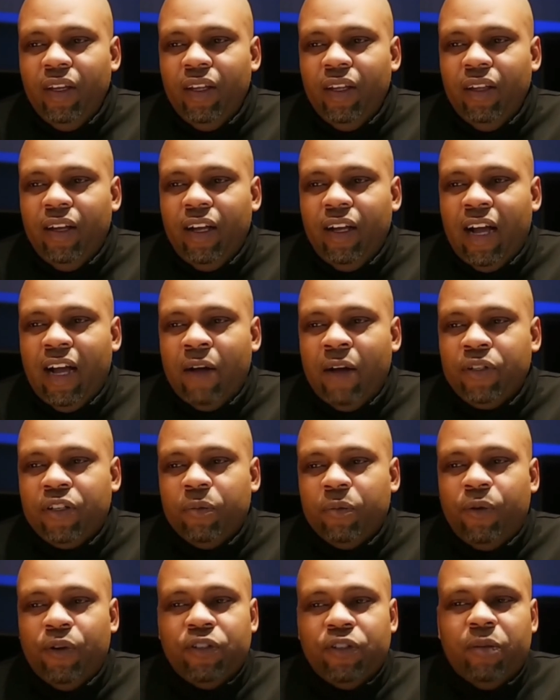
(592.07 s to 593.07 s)
I was
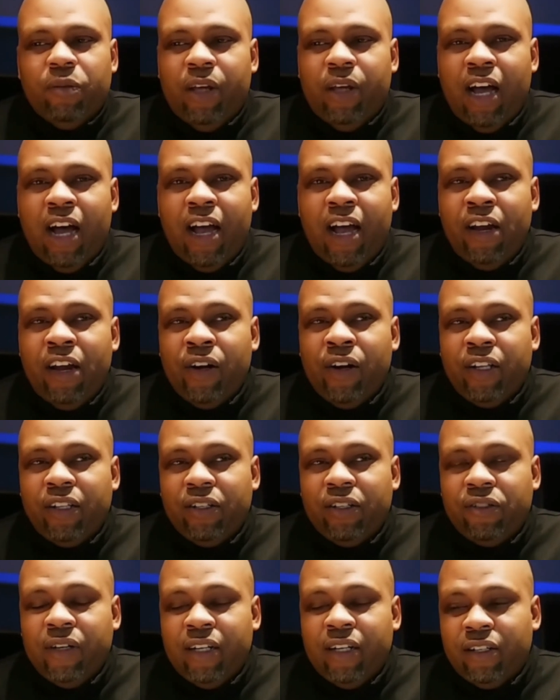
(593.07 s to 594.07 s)
supposed to be hired at the
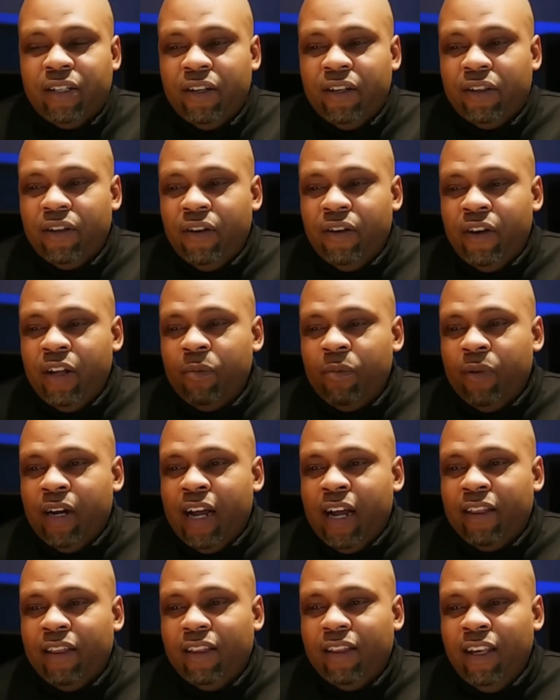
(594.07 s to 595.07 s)
Transit Authority, but I
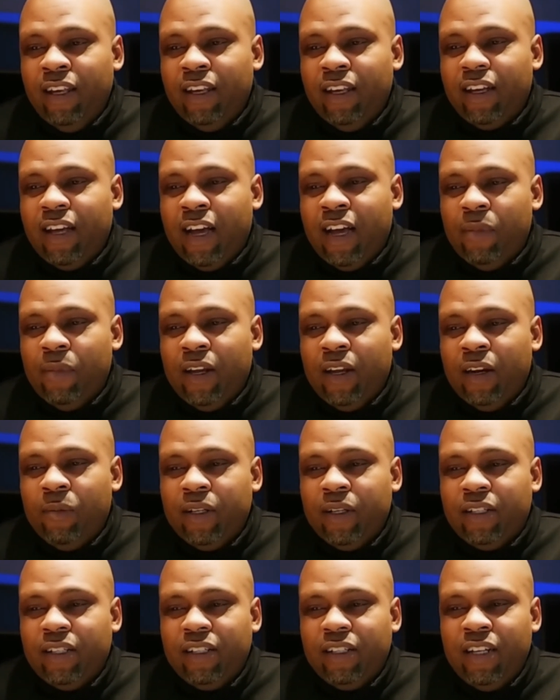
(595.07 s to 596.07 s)
think I made a
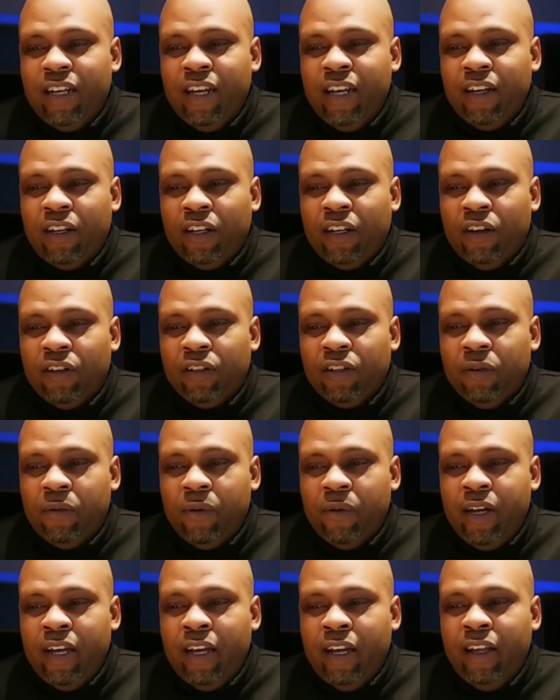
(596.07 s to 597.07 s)
mistake along the
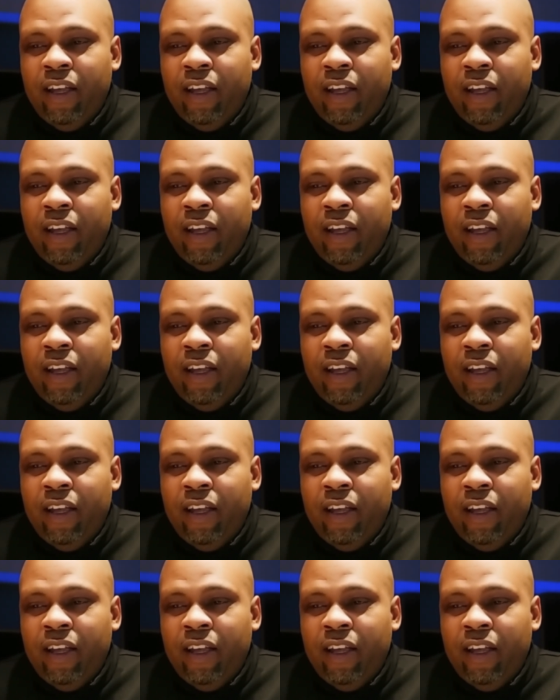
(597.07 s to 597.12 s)
way.